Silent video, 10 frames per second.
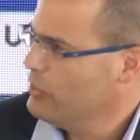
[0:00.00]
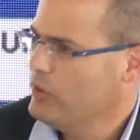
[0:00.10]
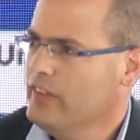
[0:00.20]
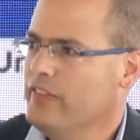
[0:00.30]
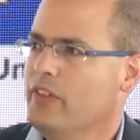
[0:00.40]

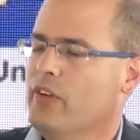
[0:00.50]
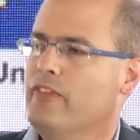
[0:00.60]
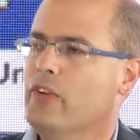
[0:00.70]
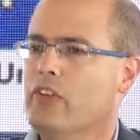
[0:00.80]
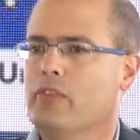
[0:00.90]
sort of,
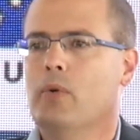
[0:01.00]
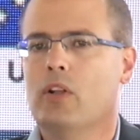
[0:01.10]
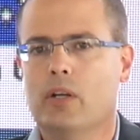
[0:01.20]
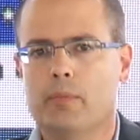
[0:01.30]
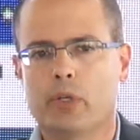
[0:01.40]
for a
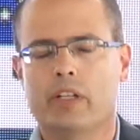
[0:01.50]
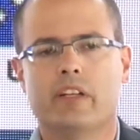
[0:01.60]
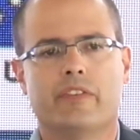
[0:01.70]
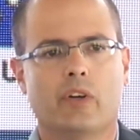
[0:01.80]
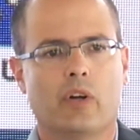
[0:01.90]
small community
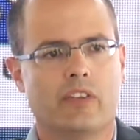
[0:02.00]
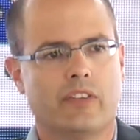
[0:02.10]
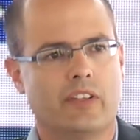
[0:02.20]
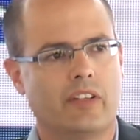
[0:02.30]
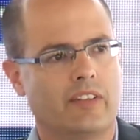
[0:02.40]
of
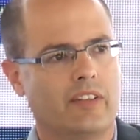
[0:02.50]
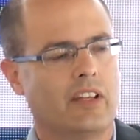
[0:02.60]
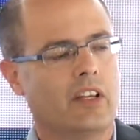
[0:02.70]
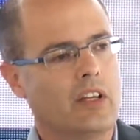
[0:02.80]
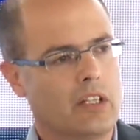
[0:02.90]
connoisseurs,
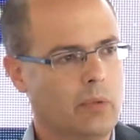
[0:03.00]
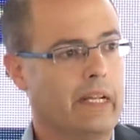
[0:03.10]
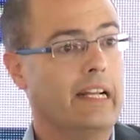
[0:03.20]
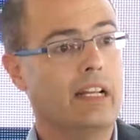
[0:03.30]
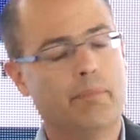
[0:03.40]

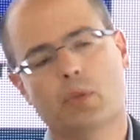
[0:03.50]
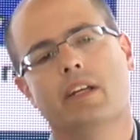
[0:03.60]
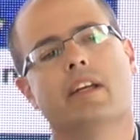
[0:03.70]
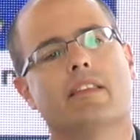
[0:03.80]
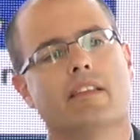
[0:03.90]
really
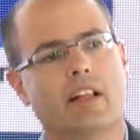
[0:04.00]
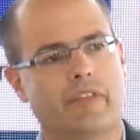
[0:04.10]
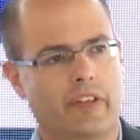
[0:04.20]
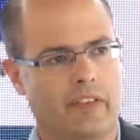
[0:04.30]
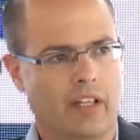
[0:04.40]
putting
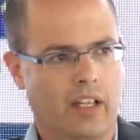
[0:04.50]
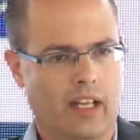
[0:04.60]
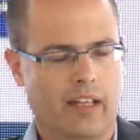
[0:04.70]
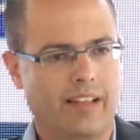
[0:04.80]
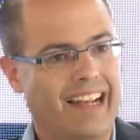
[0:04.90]
itself as
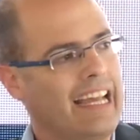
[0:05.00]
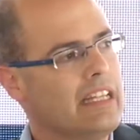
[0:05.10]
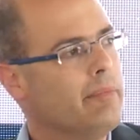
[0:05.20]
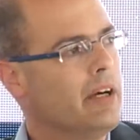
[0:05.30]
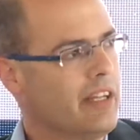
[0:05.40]
a
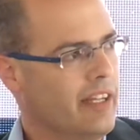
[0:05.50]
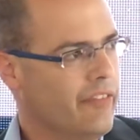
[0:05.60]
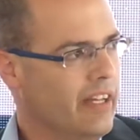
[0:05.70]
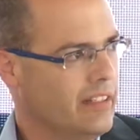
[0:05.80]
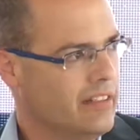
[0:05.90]
landmark
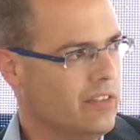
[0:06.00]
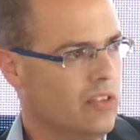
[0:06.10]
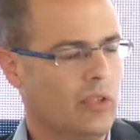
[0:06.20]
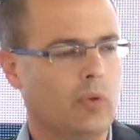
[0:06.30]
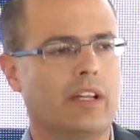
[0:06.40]
event,
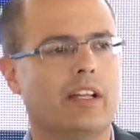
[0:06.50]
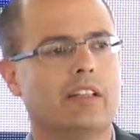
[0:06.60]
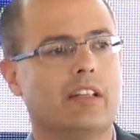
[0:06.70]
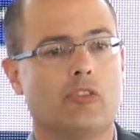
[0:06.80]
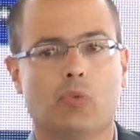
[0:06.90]
not only
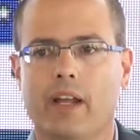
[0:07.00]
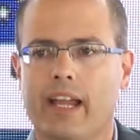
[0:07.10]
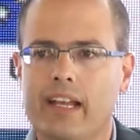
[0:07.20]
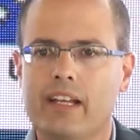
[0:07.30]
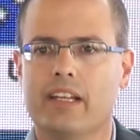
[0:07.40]
in the
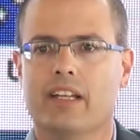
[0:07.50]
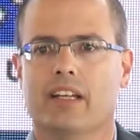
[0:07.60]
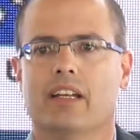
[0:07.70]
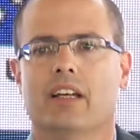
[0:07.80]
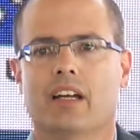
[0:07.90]
Israeli
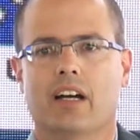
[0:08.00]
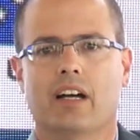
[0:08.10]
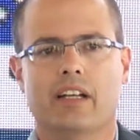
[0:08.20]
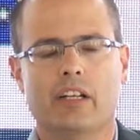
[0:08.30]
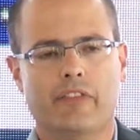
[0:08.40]

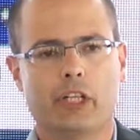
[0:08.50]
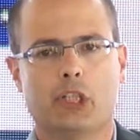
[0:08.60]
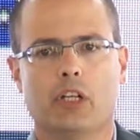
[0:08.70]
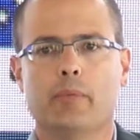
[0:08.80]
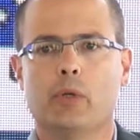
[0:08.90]

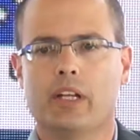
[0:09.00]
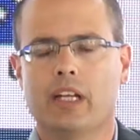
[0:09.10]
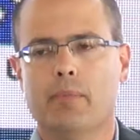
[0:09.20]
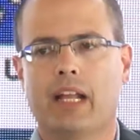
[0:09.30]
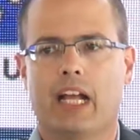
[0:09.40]
innovation
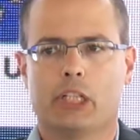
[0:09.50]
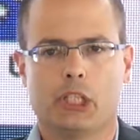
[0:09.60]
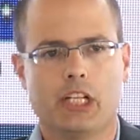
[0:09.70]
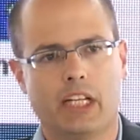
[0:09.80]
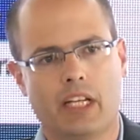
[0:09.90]
community, but
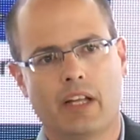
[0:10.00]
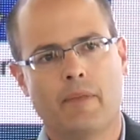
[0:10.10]
actually